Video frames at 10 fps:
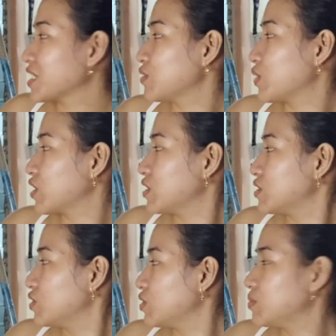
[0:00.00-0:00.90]
and we're going
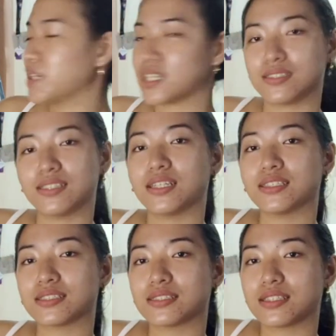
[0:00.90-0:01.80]
to mix
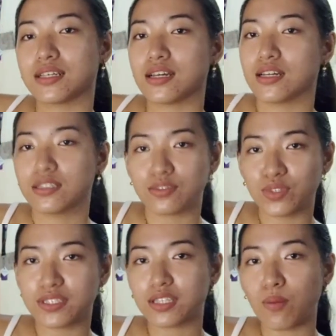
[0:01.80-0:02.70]
this
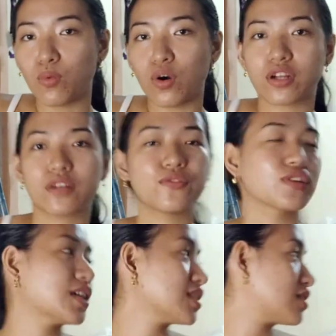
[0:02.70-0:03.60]
with some water
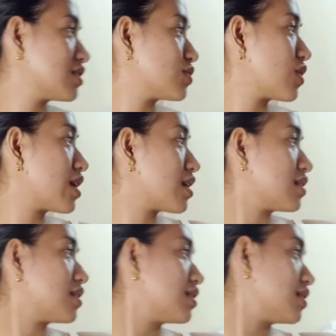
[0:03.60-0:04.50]
for later.
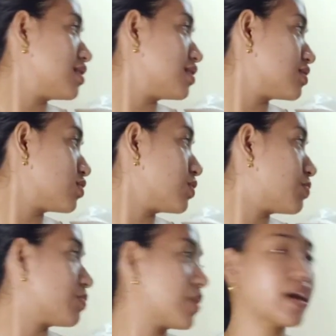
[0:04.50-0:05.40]
So we
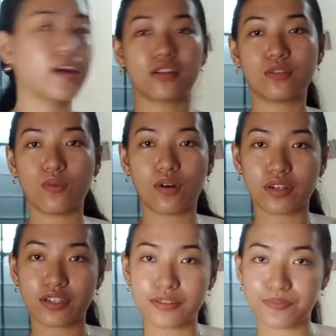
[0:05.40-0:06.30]
prepared the
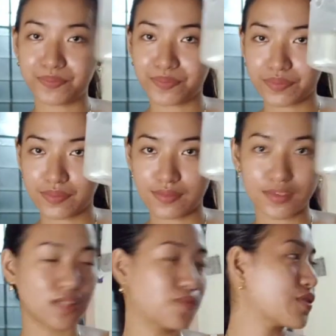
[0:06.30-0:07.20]
water
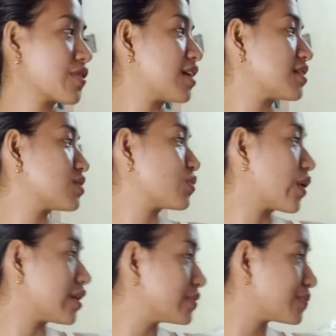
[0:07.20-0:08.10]
for that as
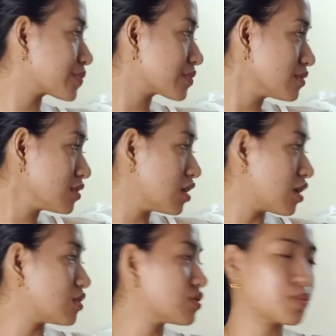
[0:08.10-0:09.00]
well.
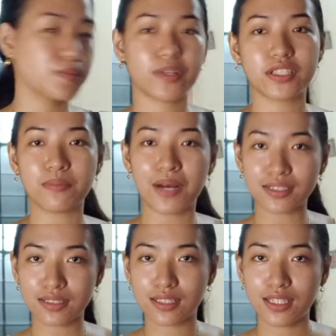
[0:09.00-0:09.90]
I also prepared a
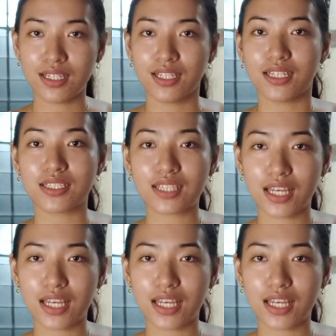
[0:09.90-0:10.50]
mask in